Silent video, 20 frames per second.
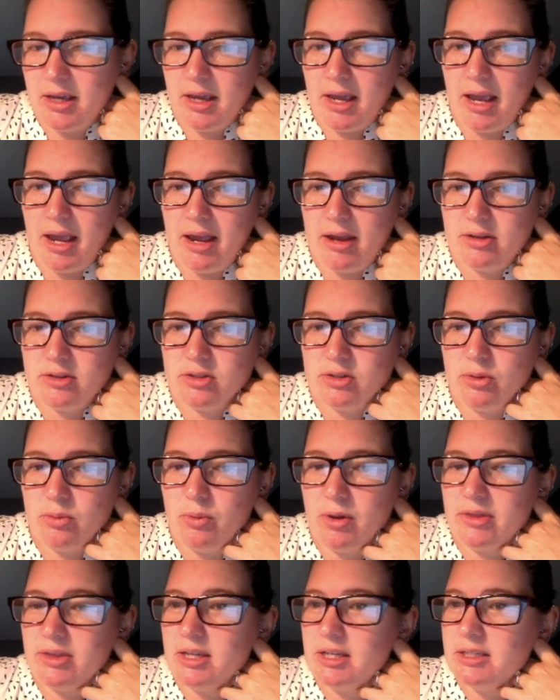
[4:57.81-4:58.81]
And so
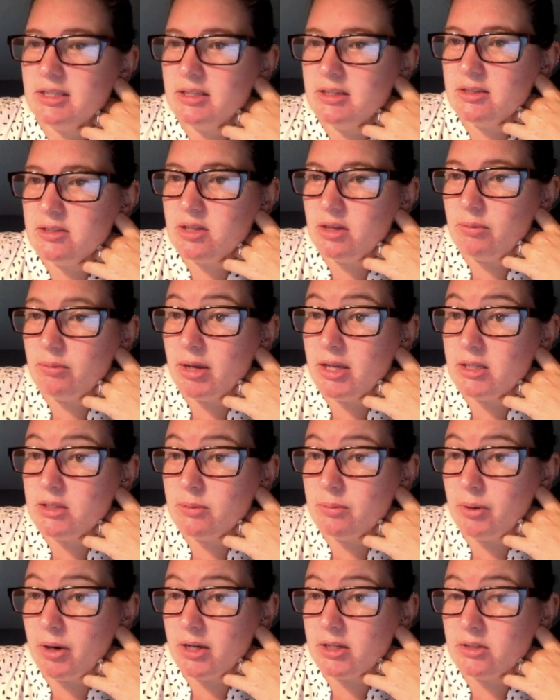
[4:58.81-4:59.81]
what they did is they raised the
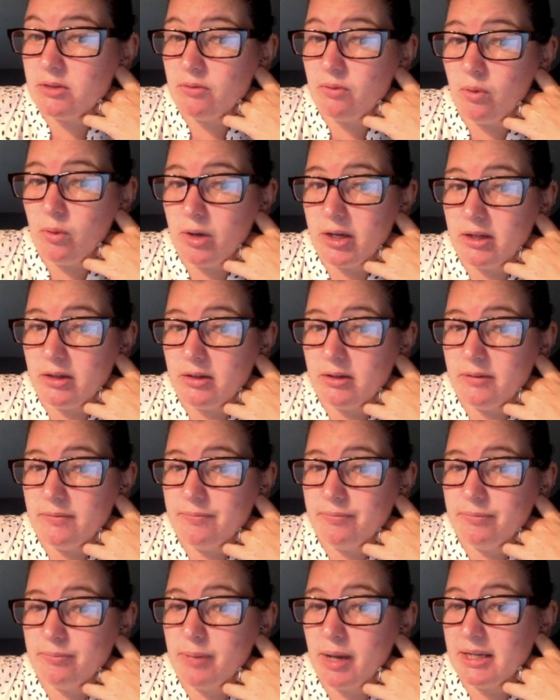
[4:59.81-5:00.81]
price of oil
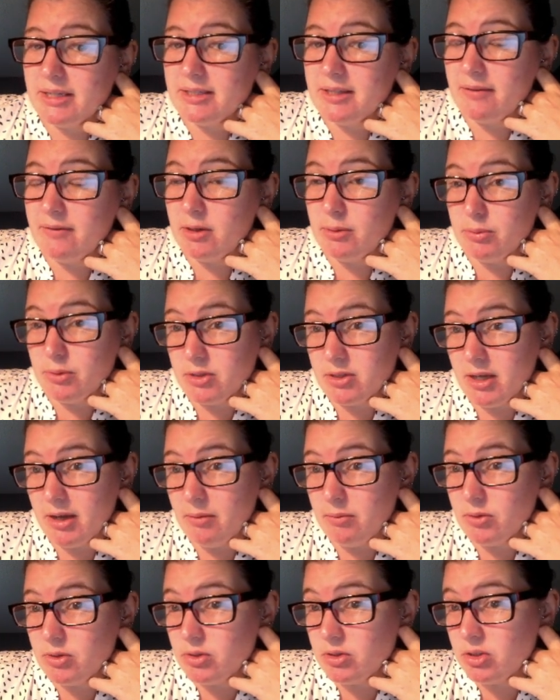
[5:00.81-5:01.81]
by 70%,
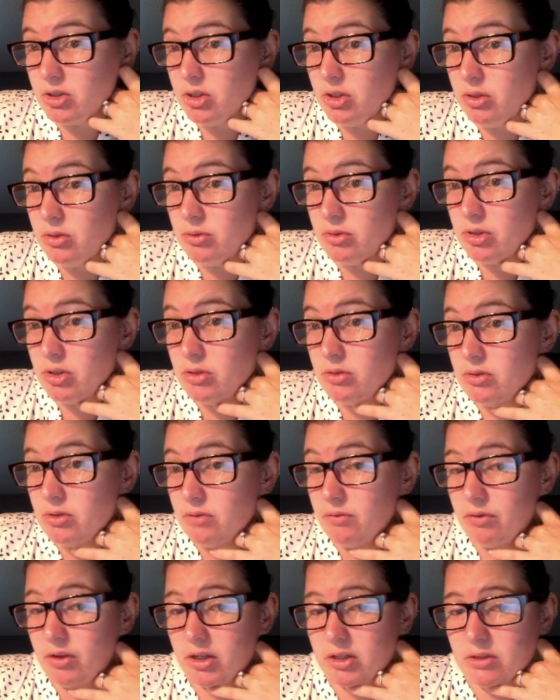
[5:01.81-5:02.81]
which is huge
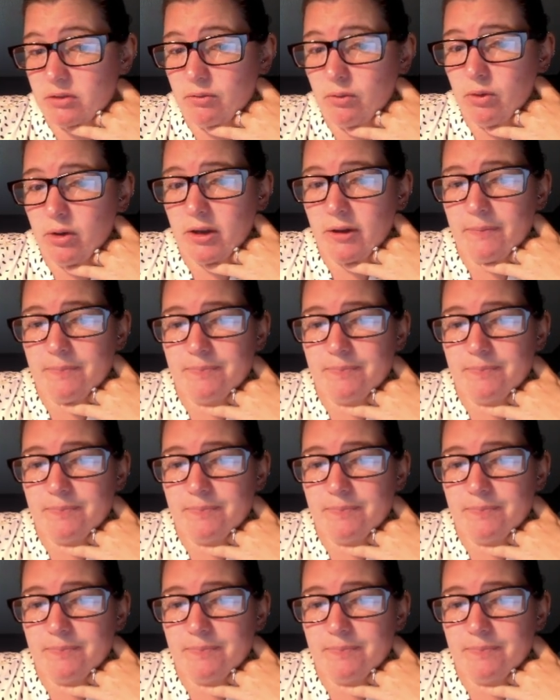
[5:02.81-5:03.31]
influx of oil.